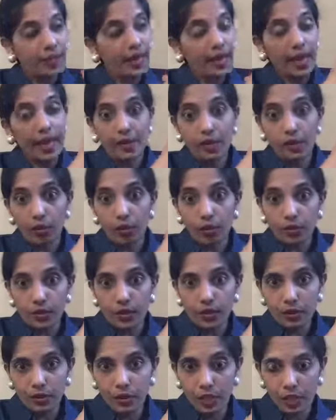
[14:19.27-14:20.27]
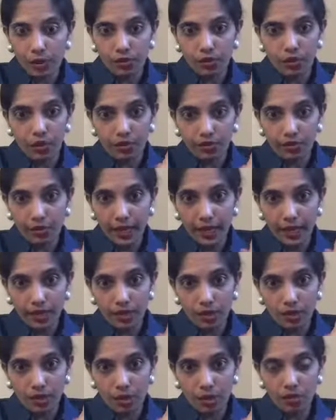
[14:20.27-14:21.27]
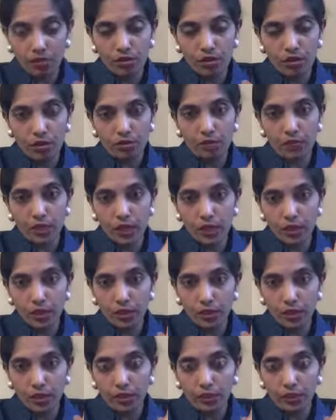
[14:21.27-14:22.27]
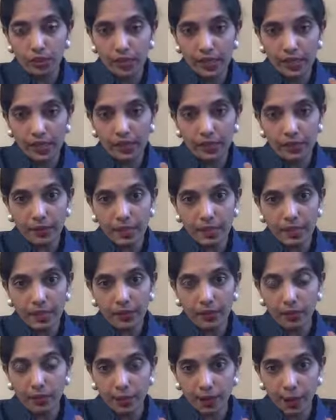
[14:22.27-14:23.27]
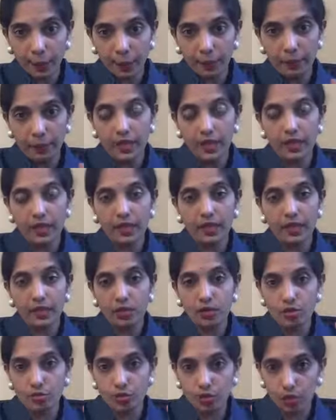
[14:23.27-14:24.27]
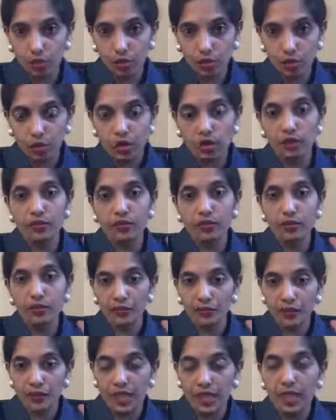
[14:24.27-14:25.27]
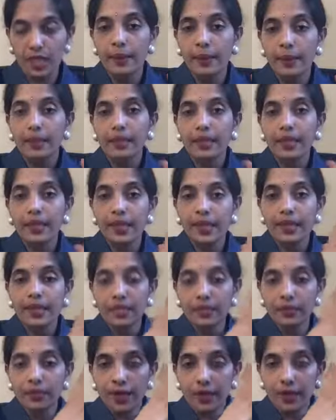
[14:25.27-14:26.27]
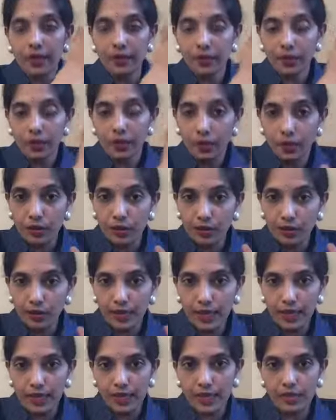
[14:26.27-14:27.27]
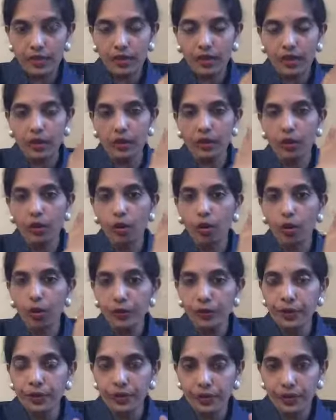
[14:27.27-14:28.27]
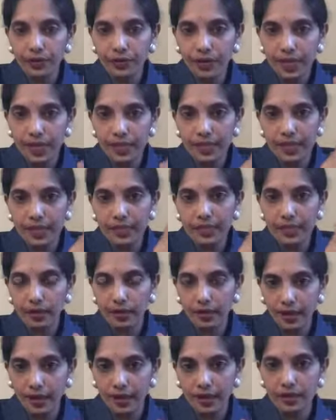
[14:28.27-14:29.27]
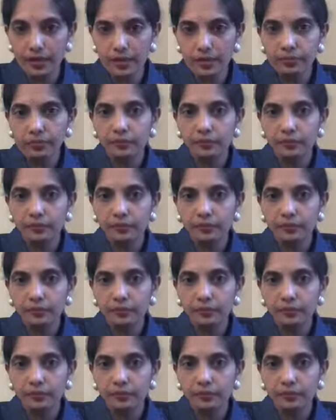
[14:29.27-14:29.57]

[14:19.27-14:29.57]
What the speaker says: And also toes, don't forget the toes. Make sure you really, really rub the soles of your feet. That's where the nerve endings are. All the nerve endings are there.